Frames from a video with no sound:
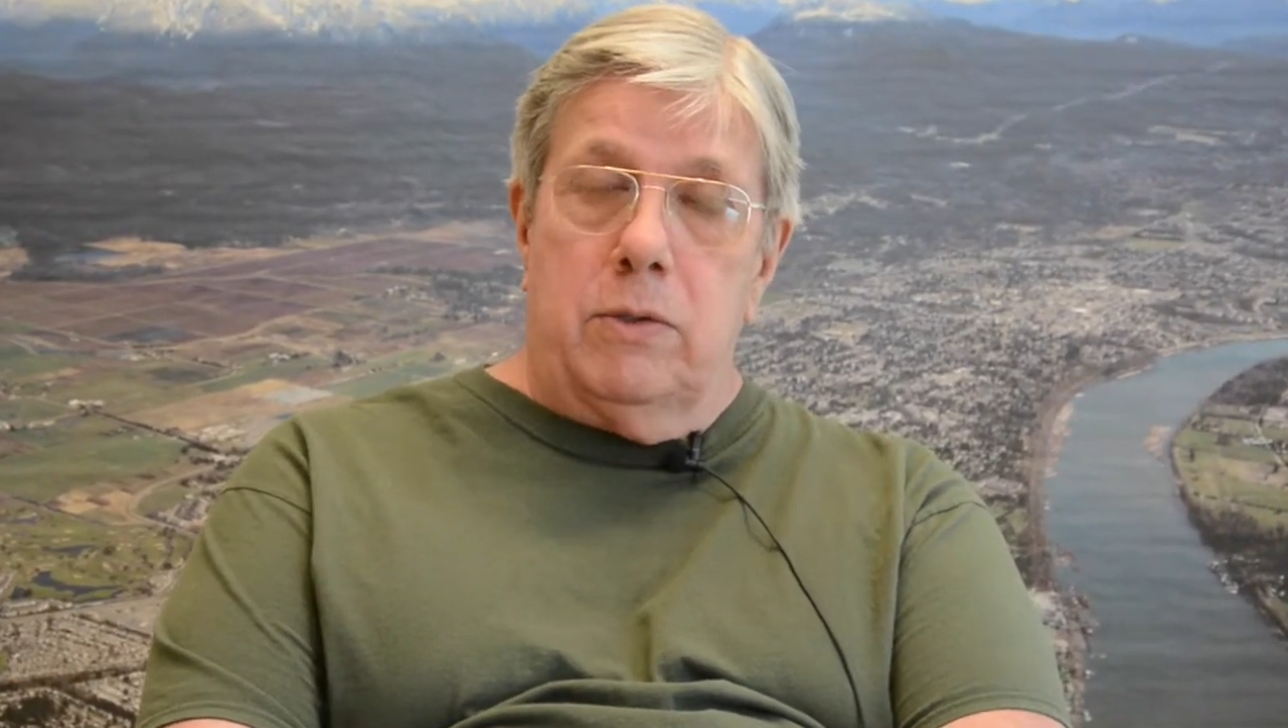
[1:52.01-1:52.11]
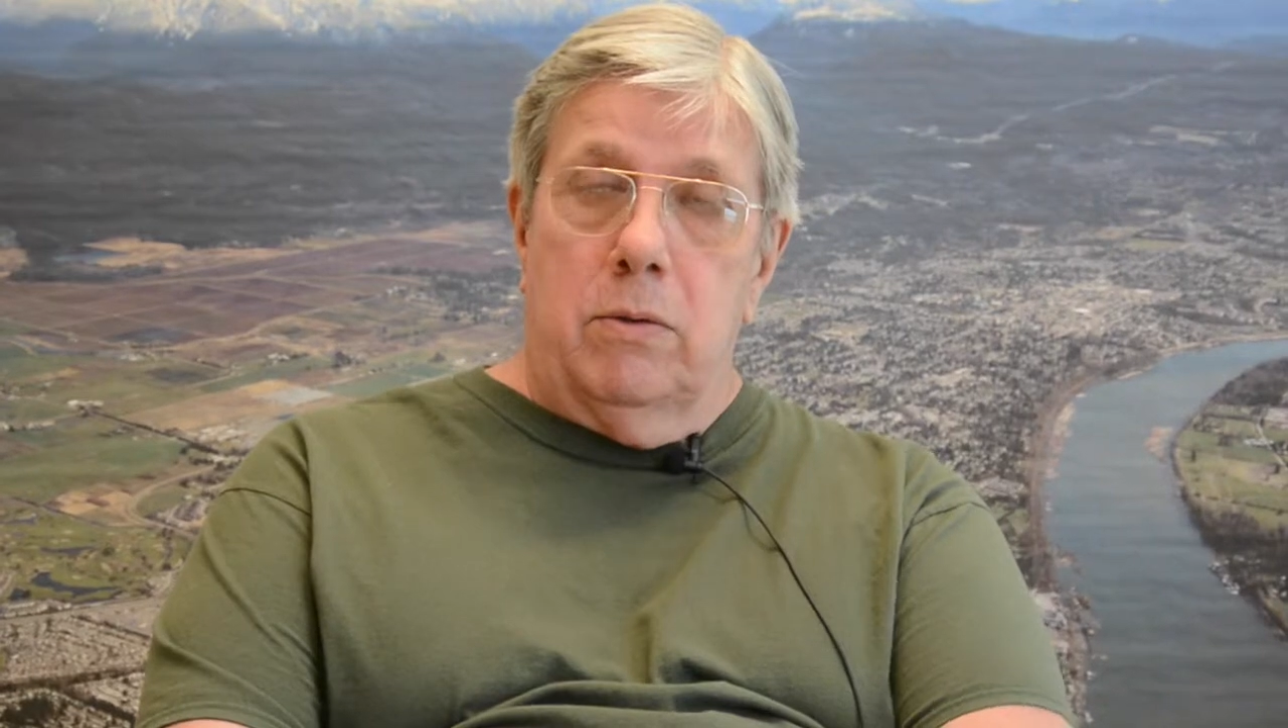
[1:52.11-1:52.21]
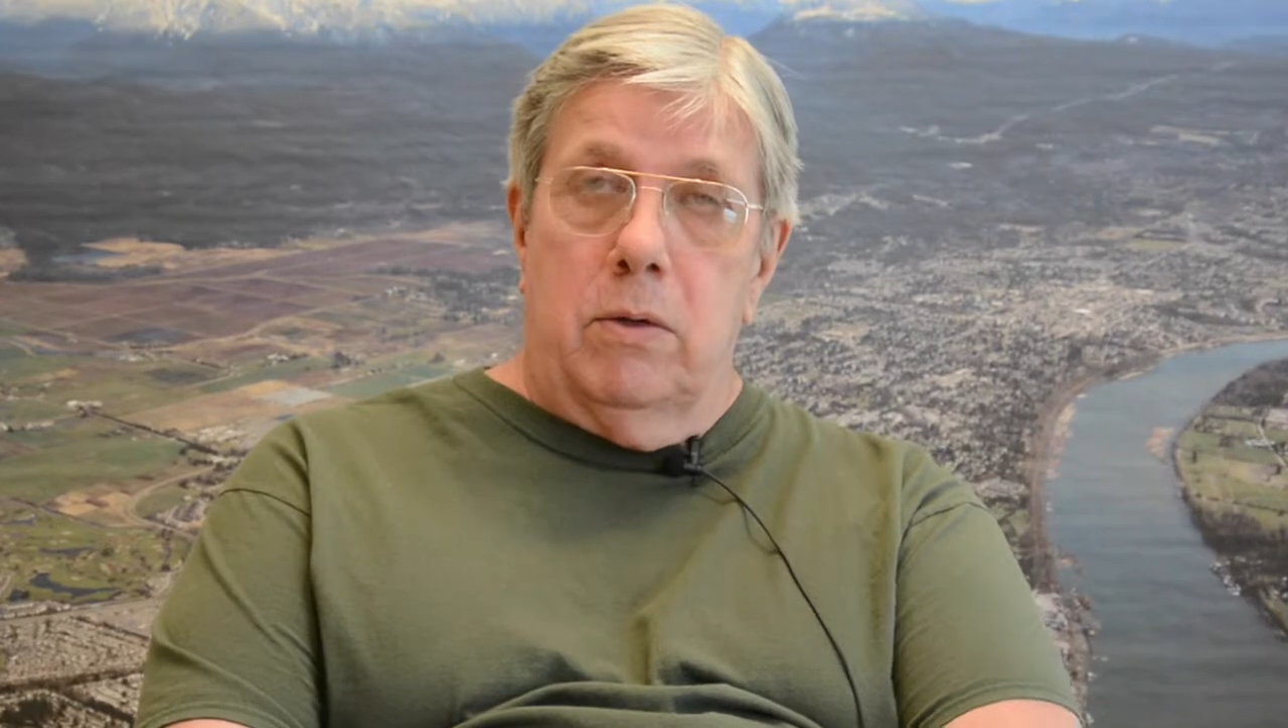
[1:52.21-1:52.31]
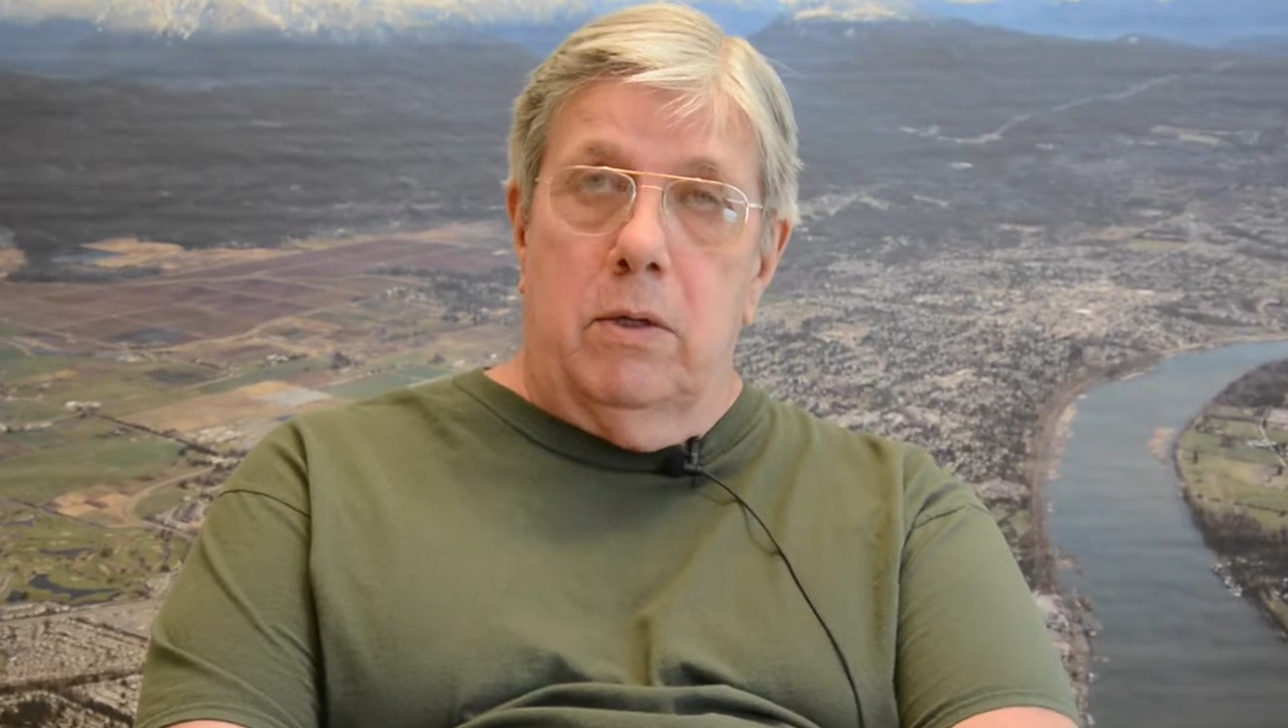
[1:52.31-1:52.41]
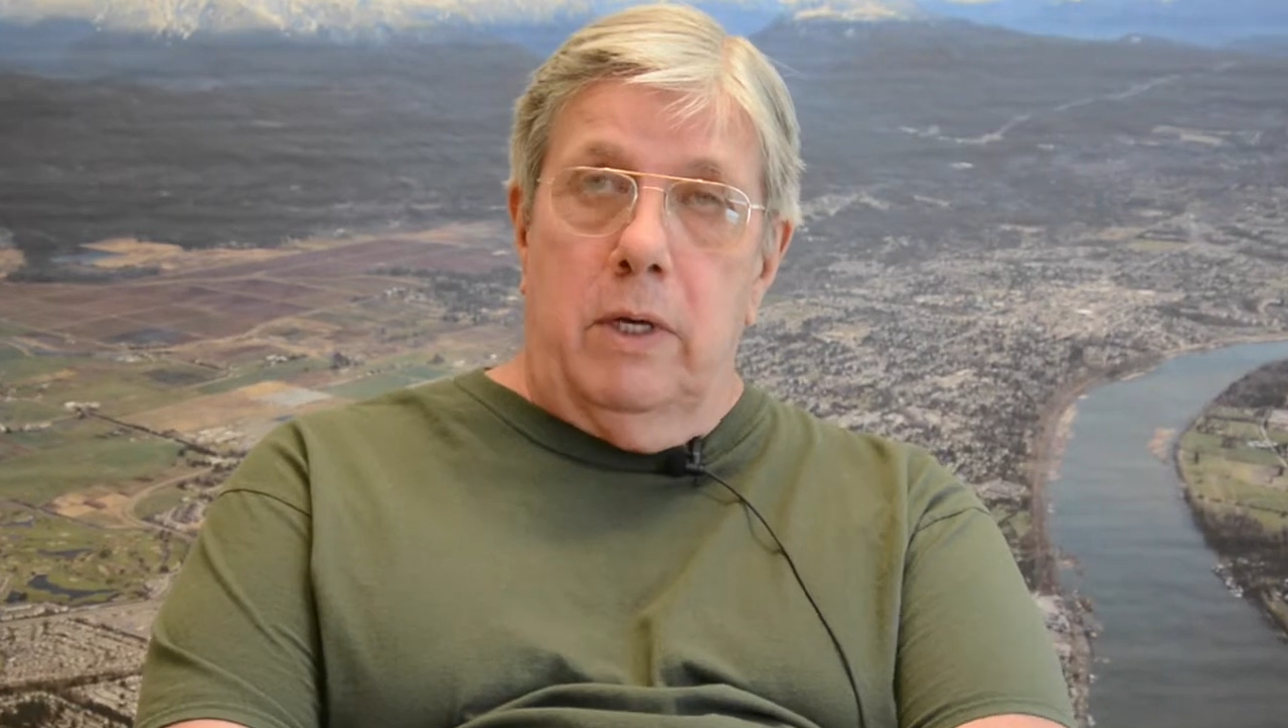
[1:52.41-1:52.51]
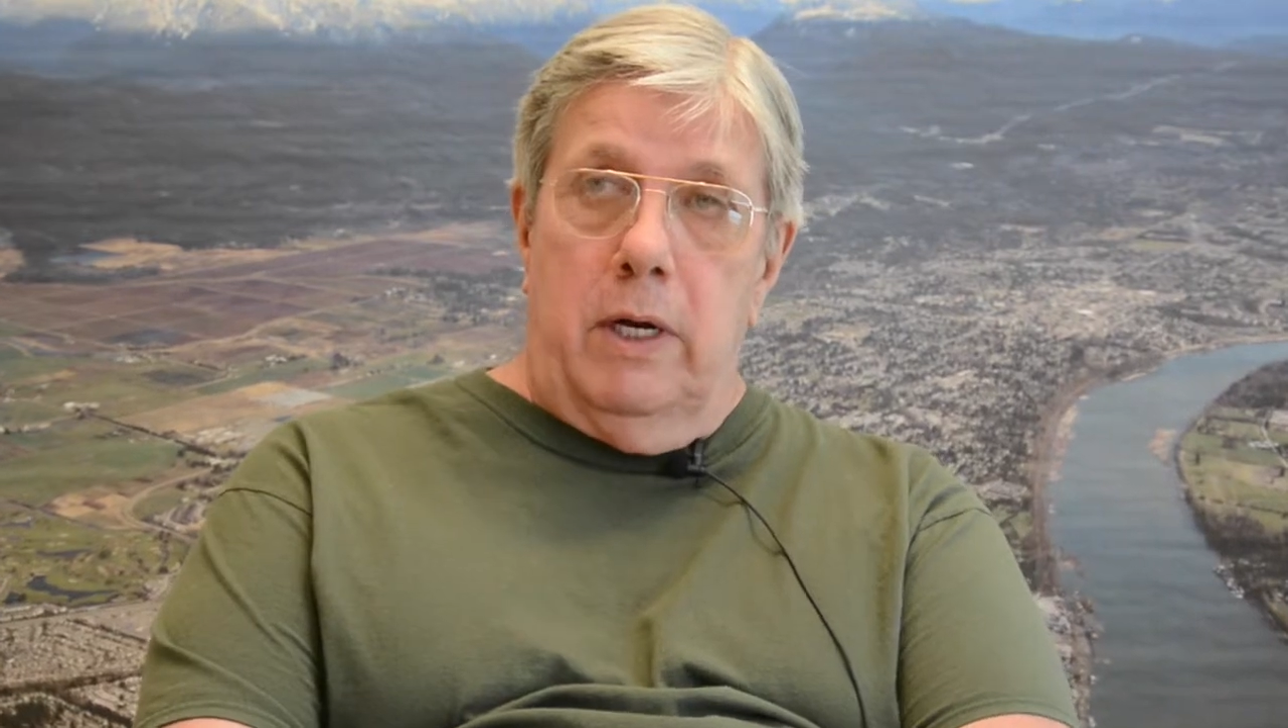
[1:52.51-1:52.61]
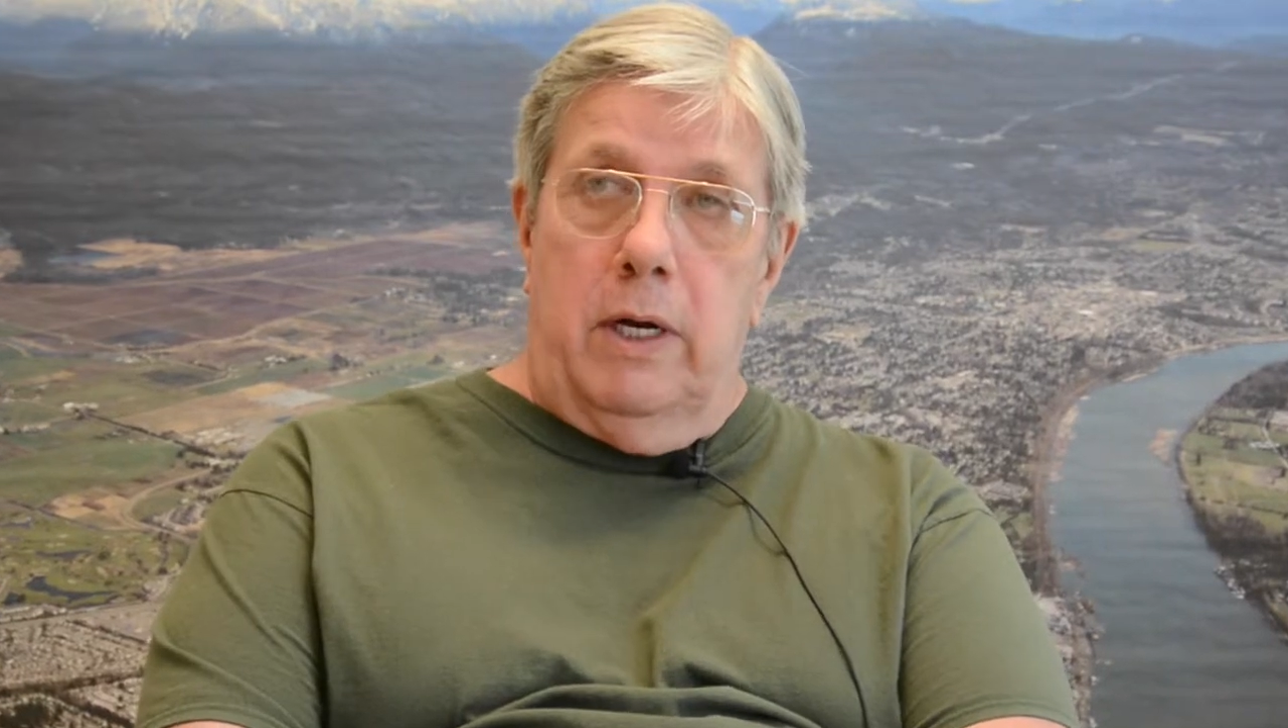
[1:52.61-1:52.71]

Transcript: School,